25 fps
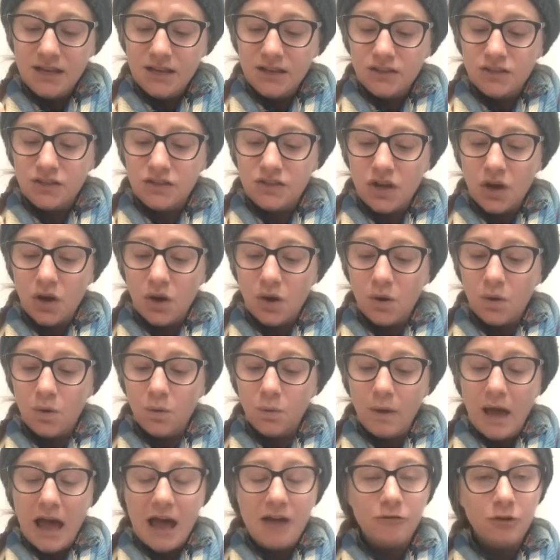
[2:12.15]

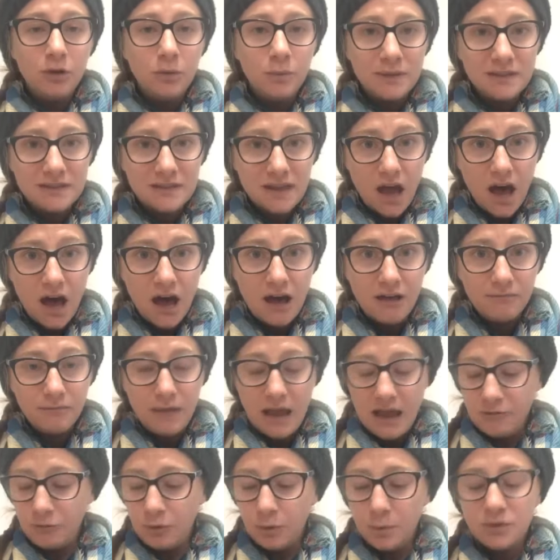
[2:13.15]
So
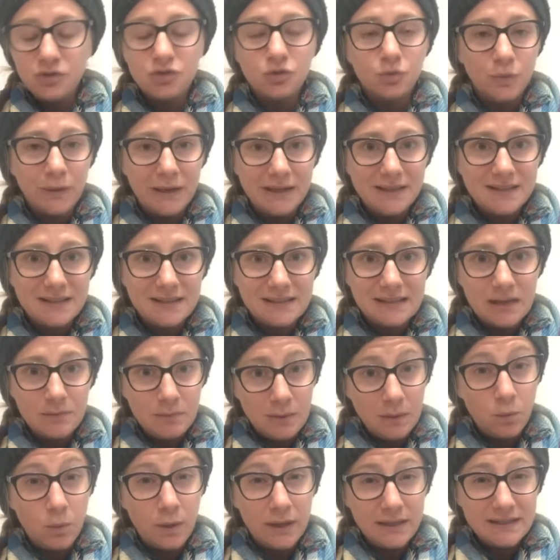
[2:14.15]
everyone's wrists can be
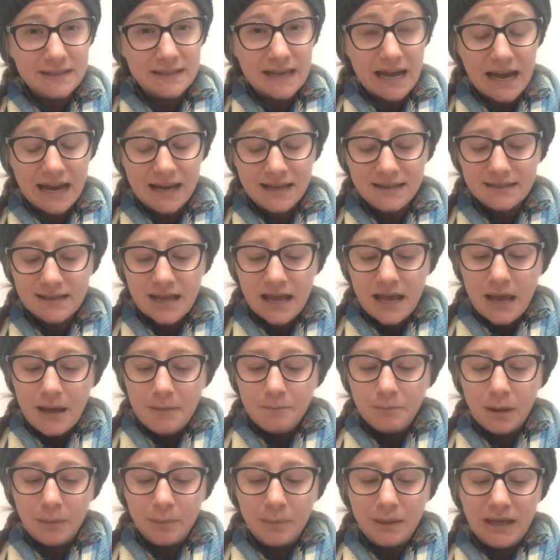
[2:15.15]
one size,
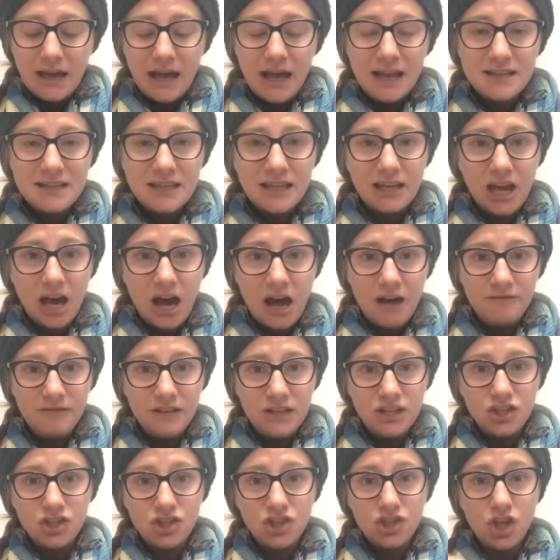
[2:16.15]
but because the cuff
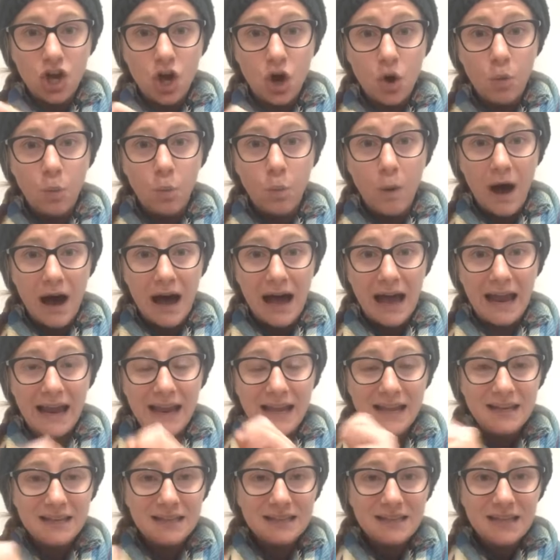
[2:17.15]
is so wide,